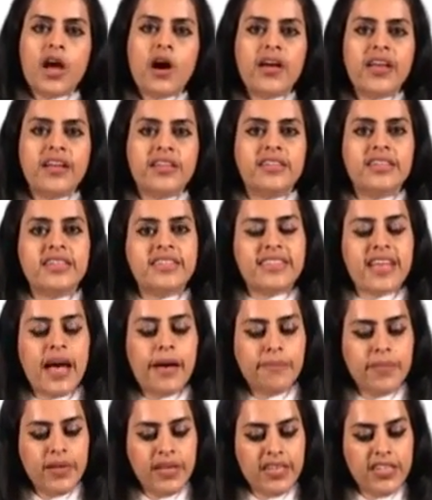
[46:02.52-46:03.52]
Now another
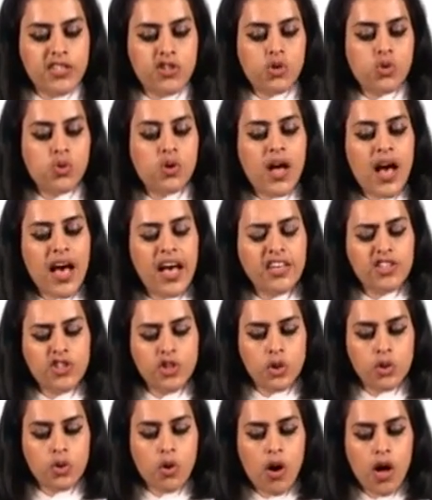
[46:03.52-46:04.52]
example is, you
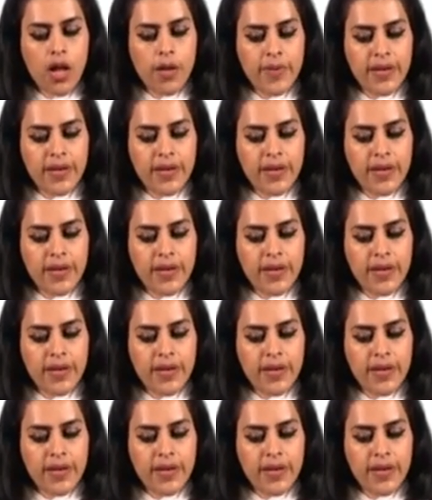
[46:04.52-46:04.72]
guys should